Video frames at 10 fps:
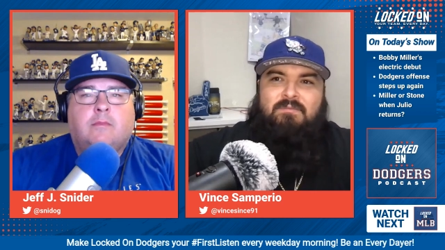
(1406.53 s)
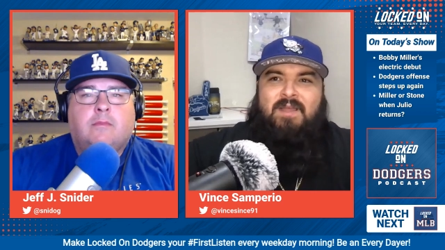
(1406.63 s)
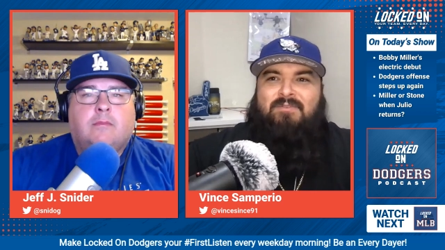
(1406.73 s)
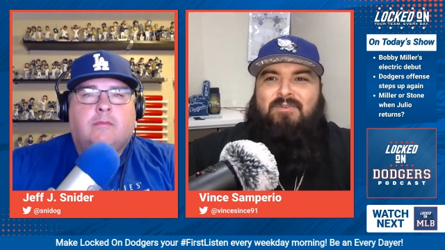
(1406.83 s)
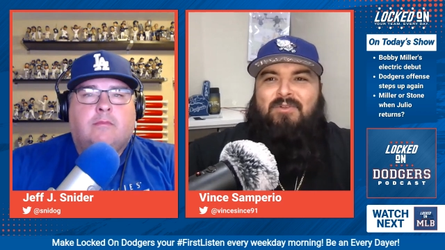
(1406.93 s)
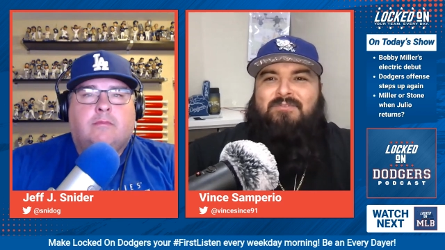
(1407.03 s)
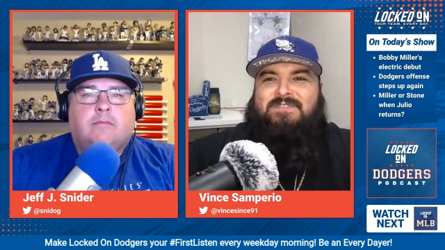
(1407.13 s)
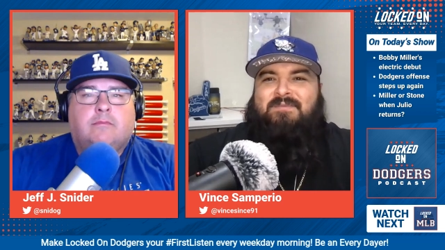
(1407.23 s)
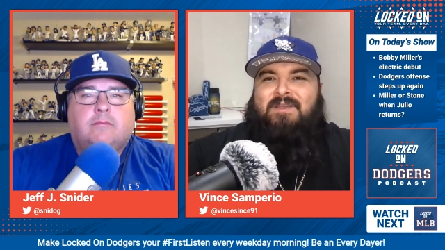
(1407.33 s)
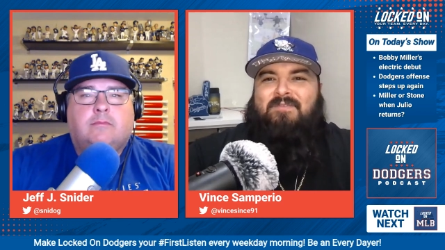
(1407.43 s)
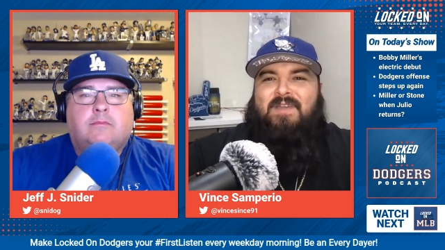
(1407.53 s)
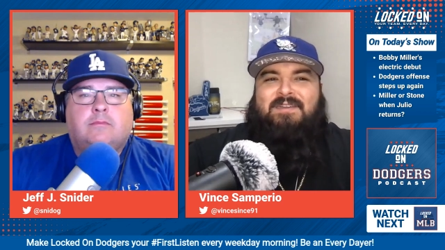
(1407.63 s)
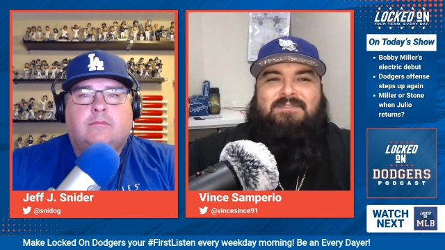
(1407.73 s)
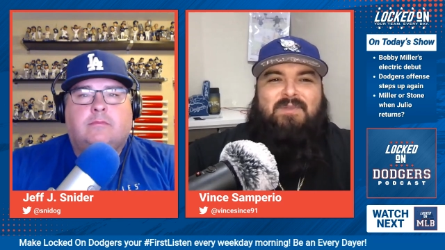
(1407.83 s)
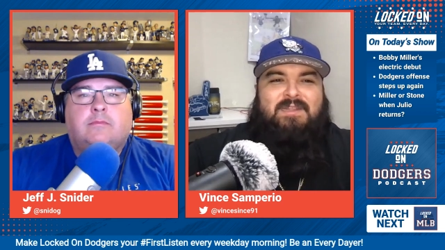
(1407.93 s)
Speaker 1: Michael Grove somehow find
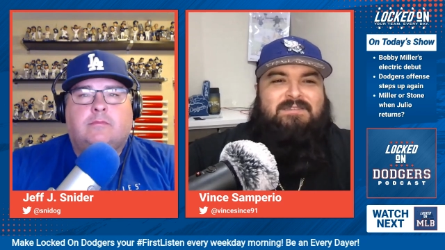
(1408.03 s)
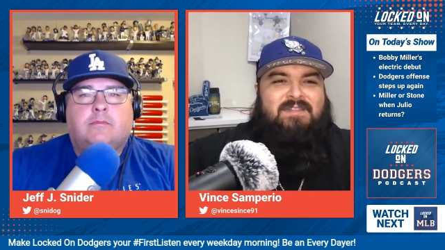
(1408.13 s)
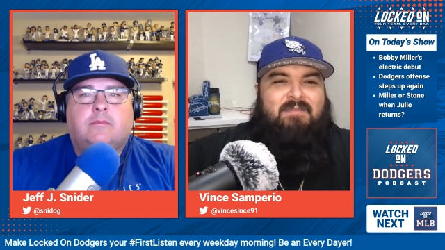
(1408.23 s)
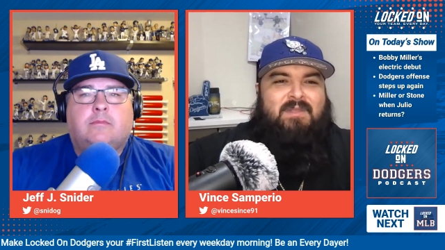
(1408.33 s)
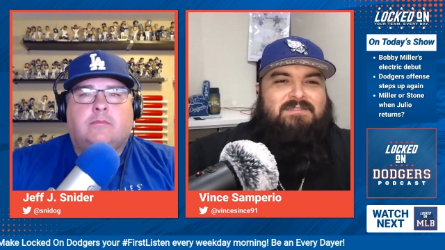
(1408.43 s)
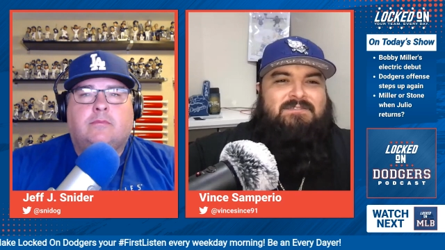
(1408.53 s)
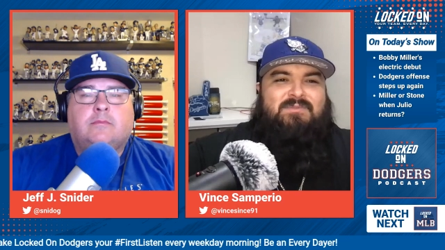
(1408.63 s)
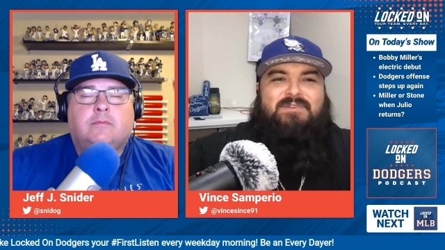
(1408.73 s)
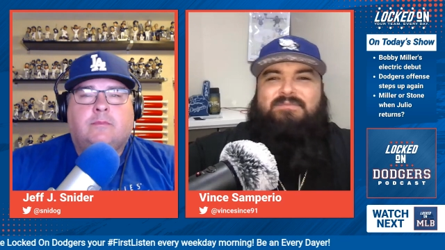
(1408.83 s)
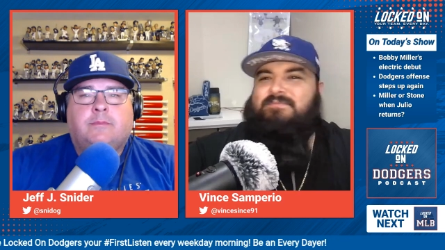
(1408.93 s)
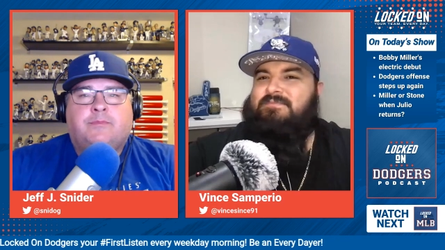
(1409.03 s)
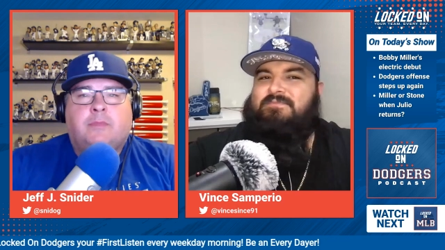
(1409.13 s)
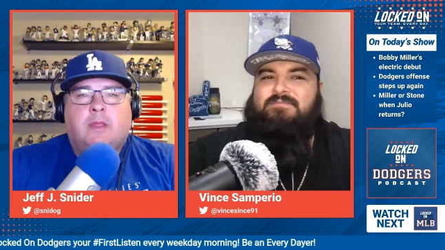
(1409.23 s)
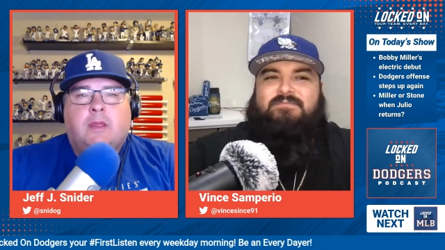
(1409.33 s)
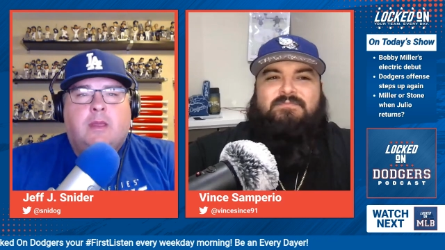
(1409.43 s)
his way into that mix as well?
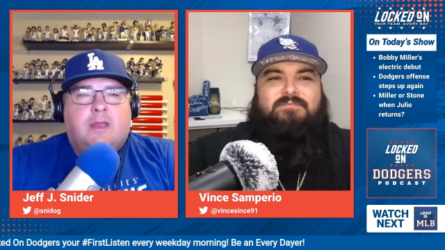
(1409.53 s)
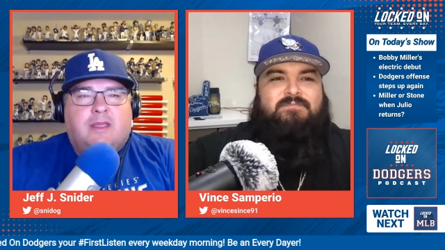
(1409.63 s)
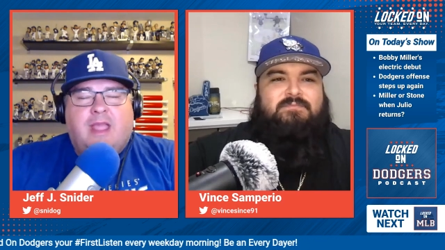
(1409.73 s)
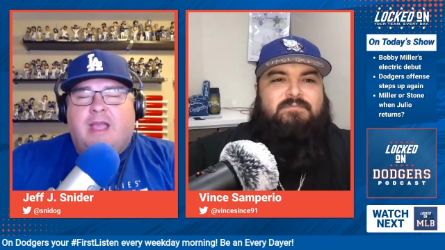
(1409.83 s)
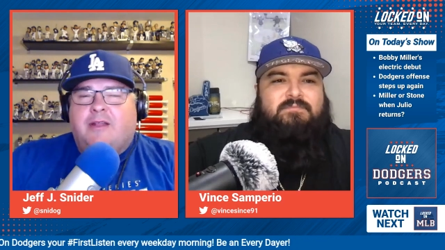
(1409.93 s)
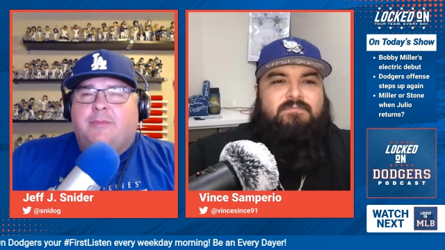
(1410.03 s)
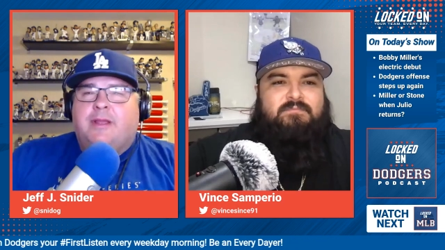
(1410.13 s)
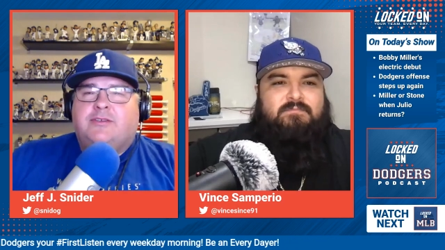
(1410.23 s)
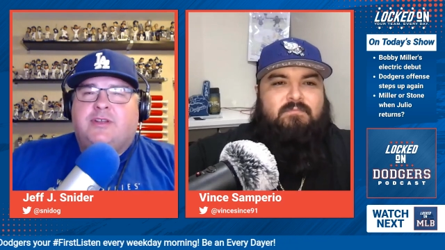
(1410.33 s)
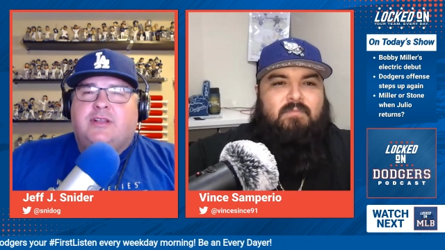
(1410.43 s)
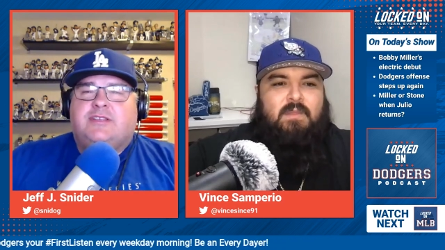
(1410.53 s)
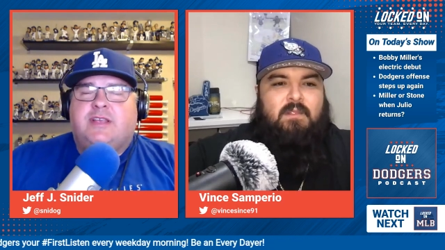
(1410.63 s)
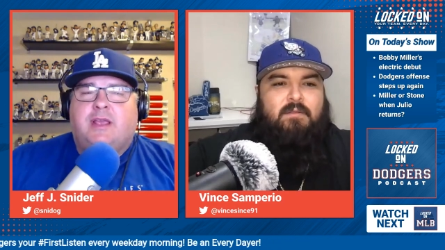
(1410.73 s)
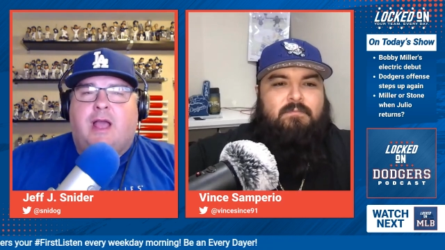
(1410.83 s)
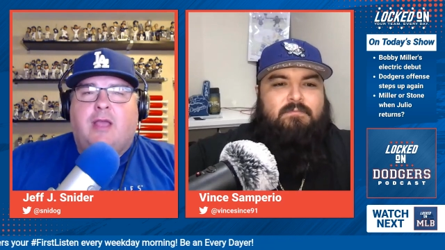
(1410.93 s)
Speaker 2: Yeah, it'll be interesting to
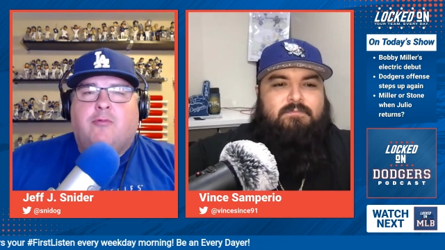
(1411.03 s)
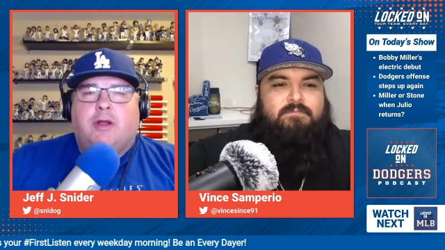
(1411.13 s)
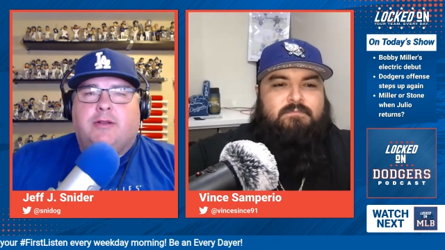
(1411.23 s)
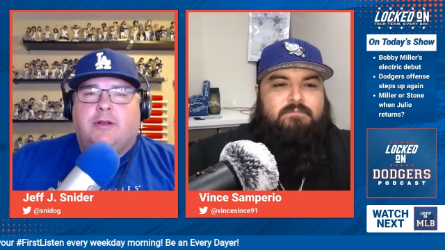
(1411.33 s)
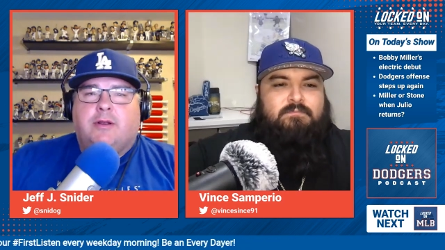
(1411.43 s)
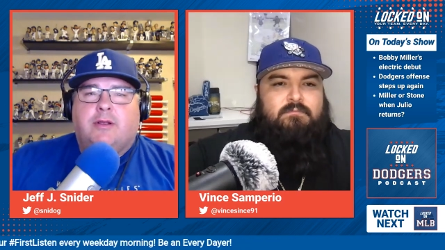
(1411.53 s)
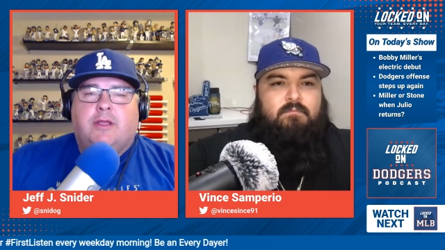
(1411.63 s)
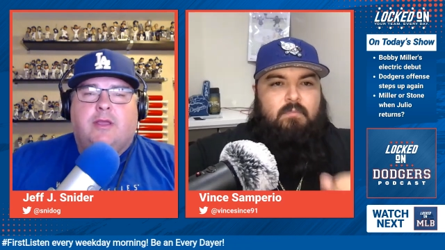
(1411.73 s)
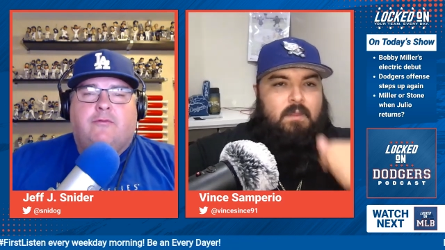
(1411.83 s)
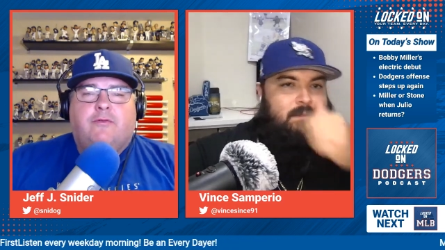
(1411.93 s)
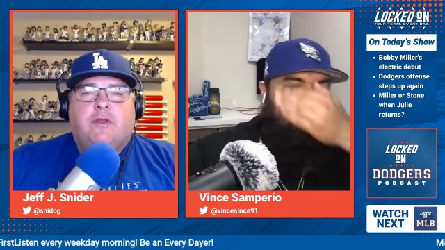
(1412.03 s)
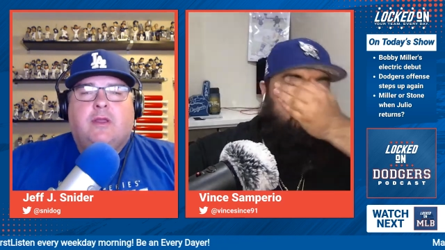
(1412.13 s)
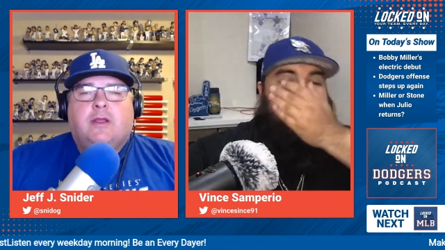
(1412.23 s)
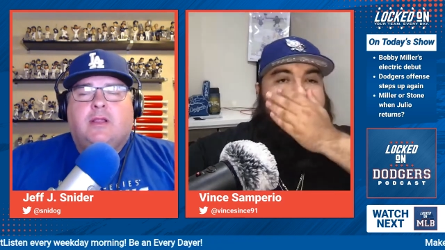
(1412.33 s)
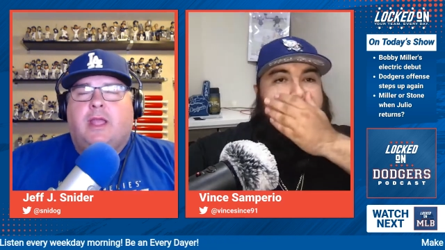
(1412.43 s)
see. I wonder if,
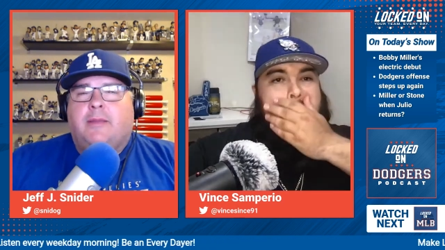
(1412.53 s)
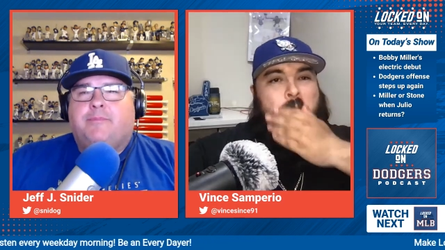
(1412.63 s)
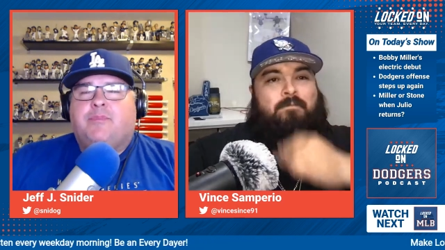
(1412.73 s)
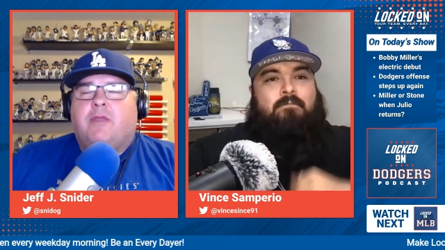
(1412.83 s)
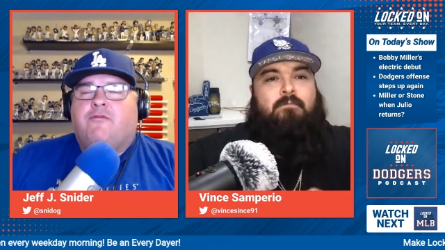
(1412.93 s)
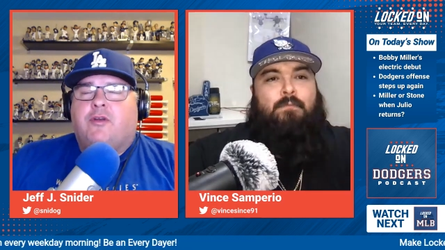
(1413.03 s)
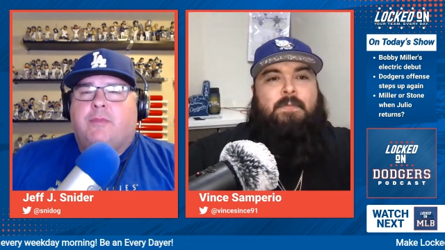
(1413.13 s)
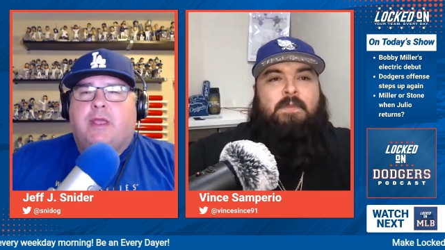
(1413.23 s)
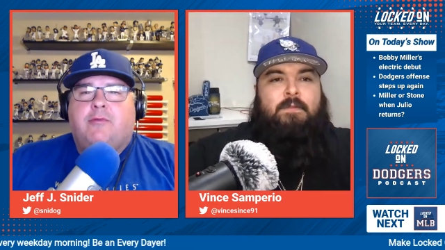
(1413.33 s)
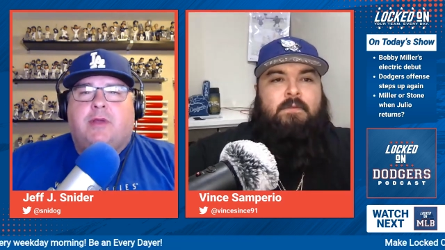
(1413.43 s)
like, if for me,